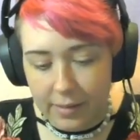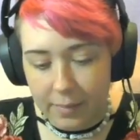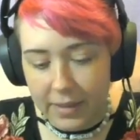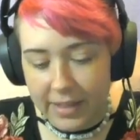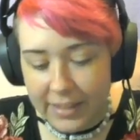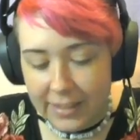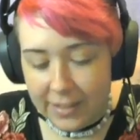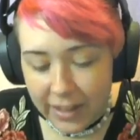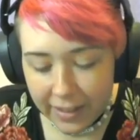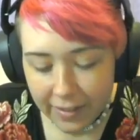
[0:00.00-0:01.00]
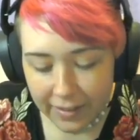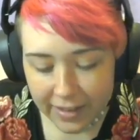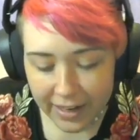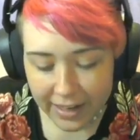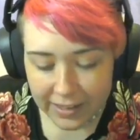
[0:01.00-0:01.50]
put the string through the
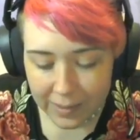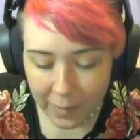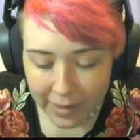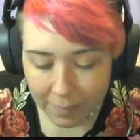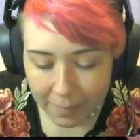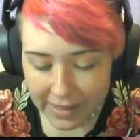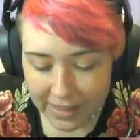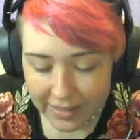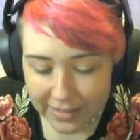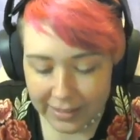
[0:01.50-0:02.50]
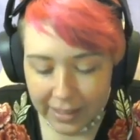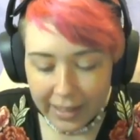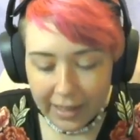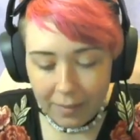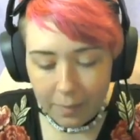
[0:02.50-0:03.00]
next white bead that's
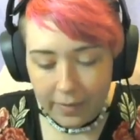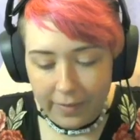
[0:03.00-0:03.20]
sticking up.